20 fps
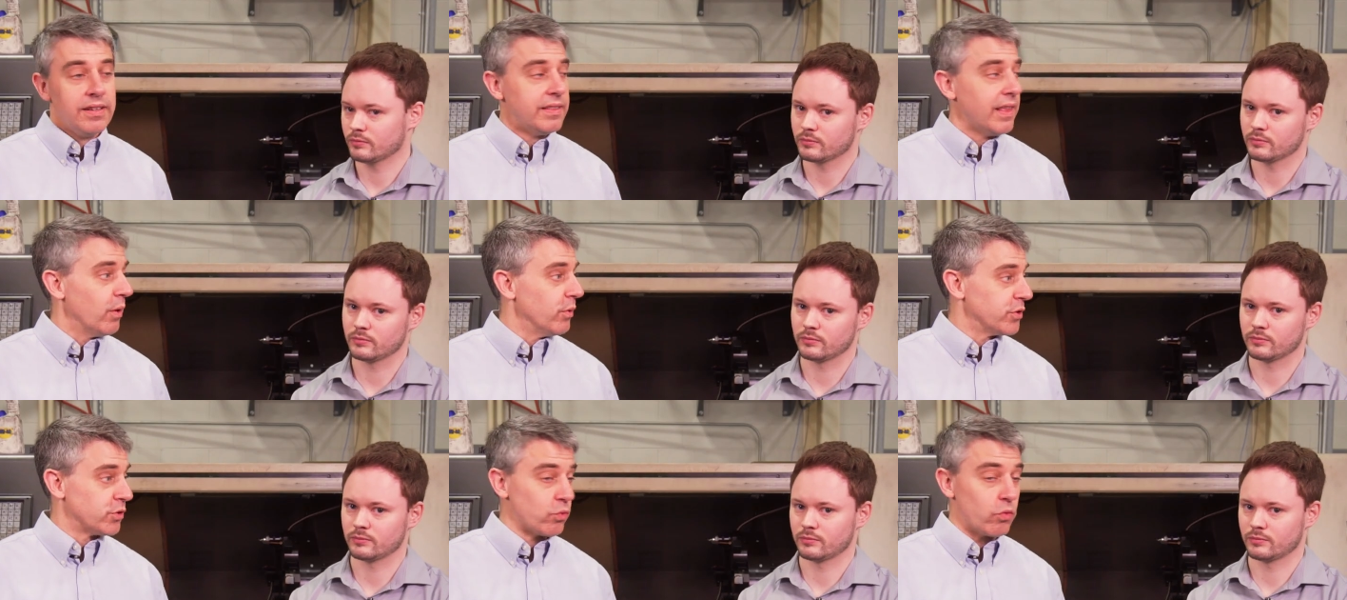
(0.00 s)

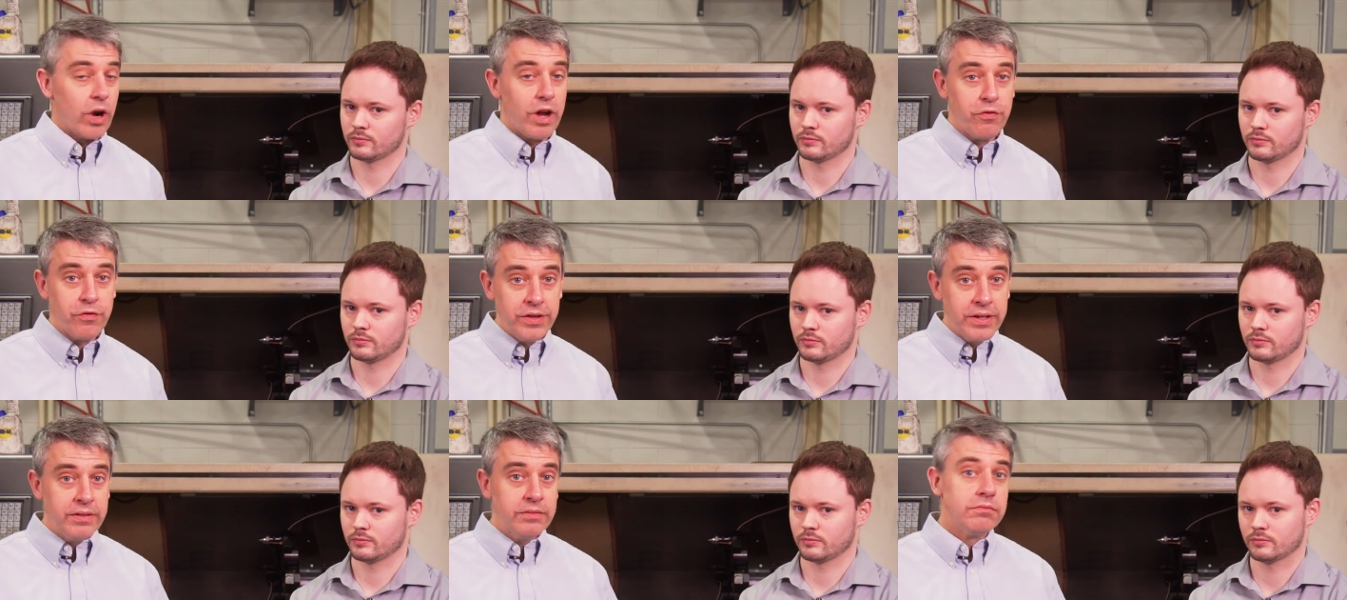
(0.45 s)
Speaker 1: That was
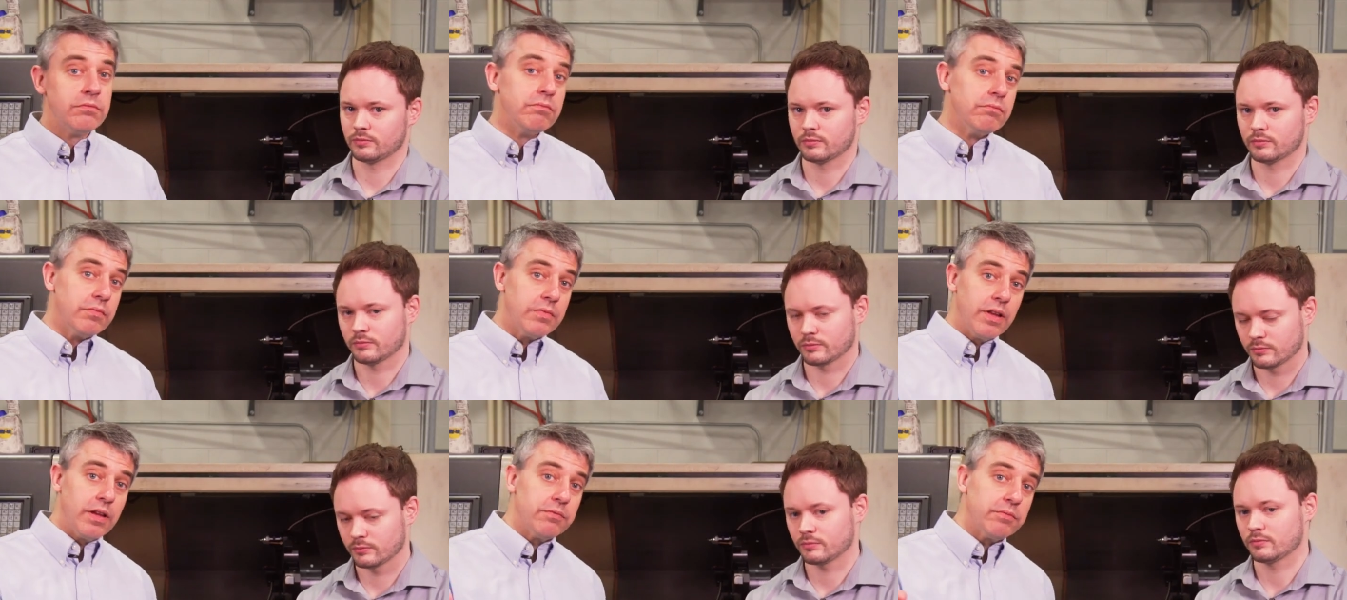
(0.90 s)
roughing.
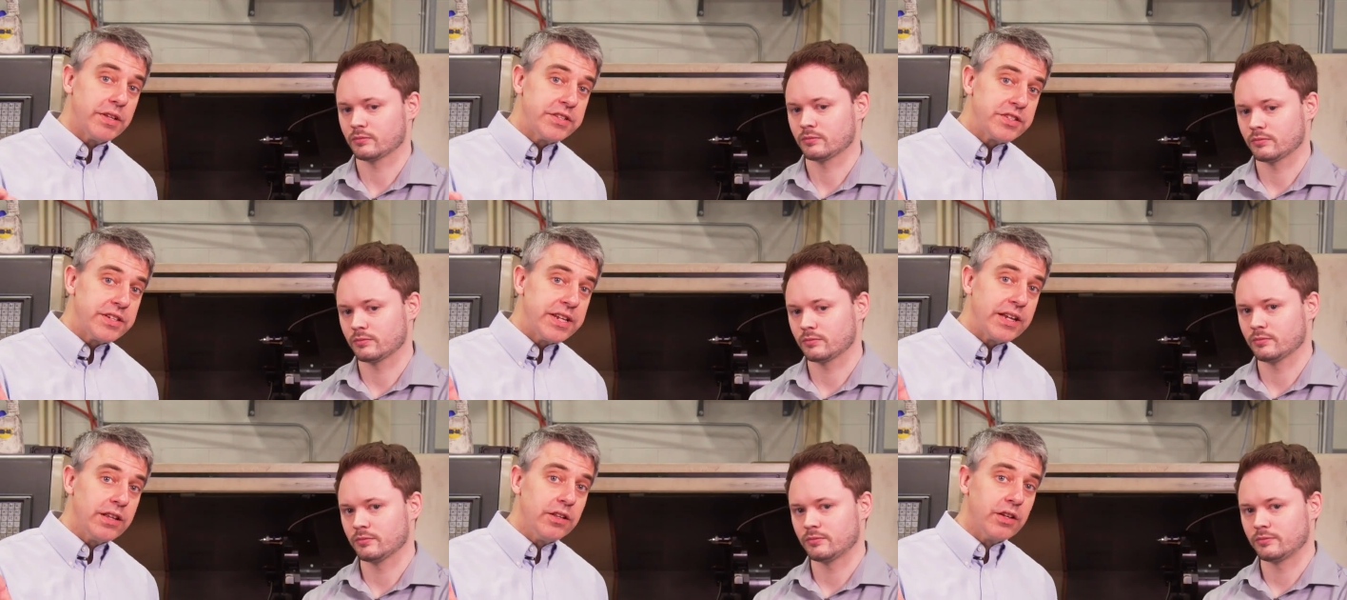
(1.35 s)

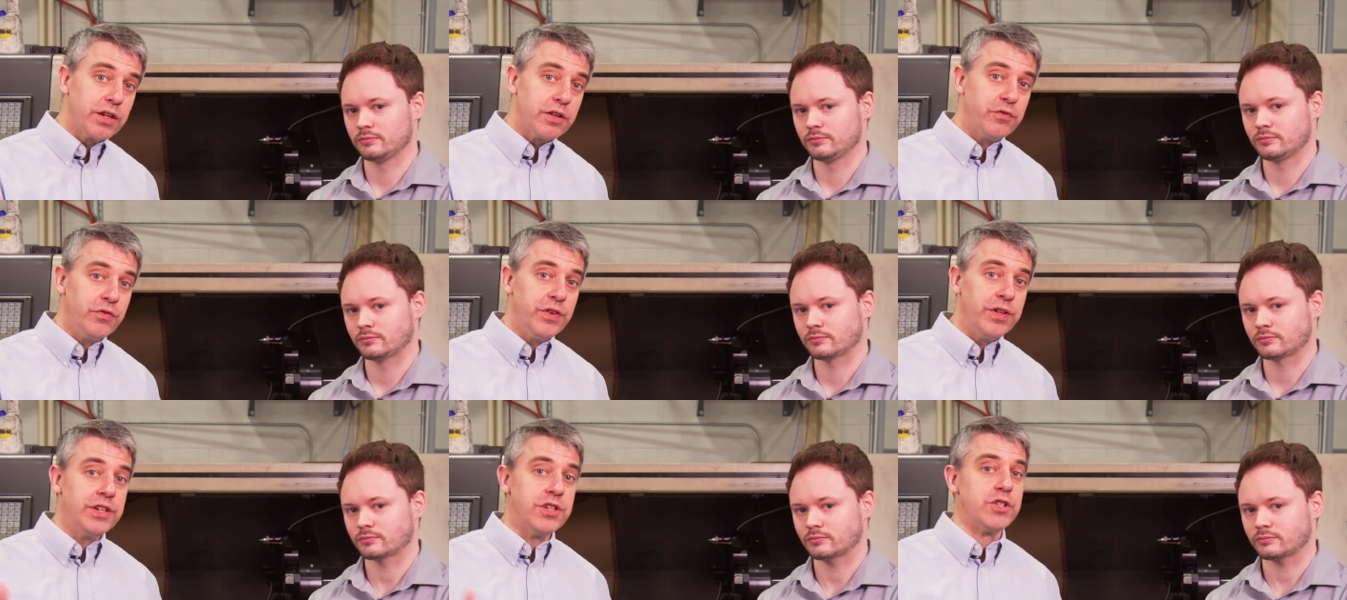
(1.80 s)
Let's take a look
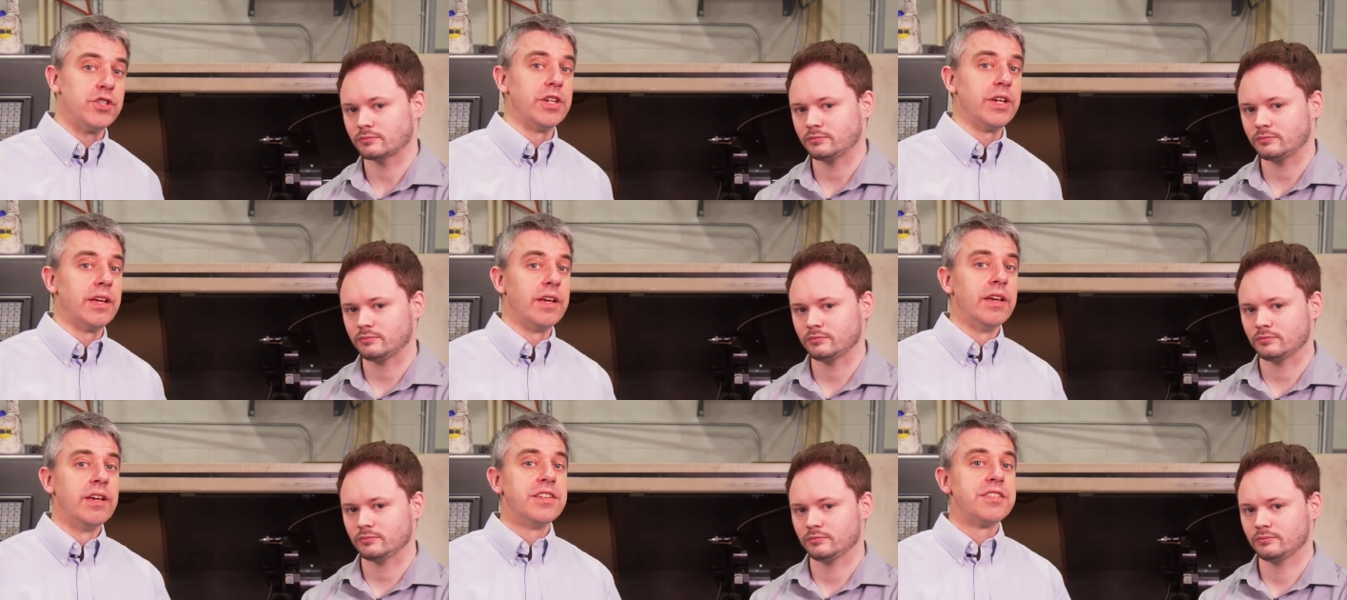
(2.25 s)
at
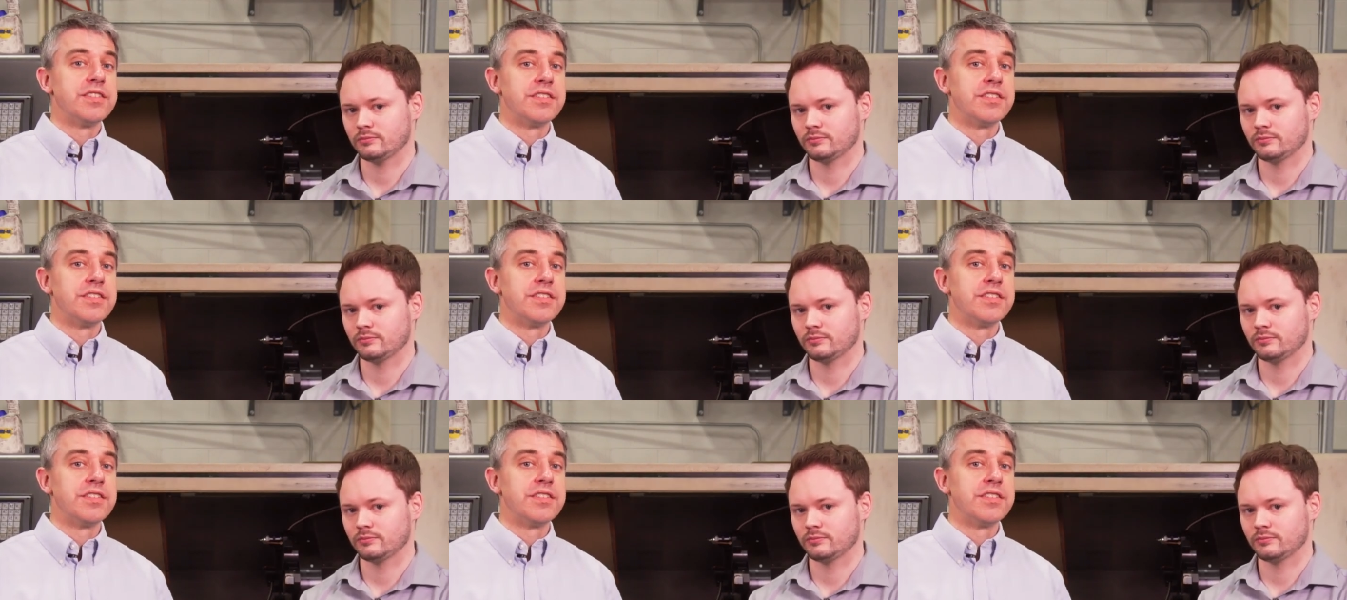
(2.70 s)
finishing.